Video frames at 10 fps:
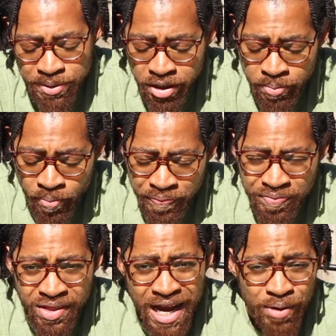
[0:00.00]
But
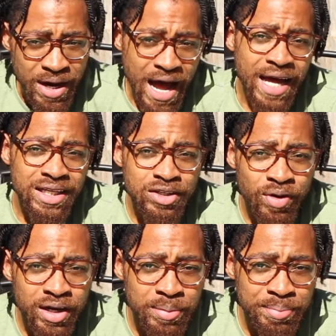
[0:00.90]
I would highly
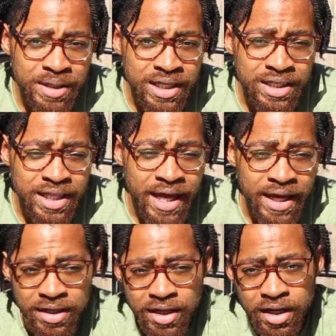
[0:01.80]
recommend
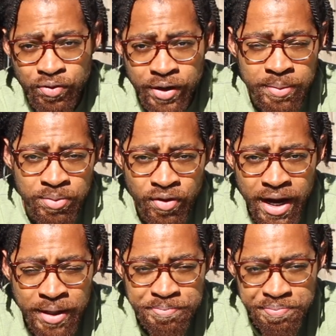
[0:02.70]
that rib rack.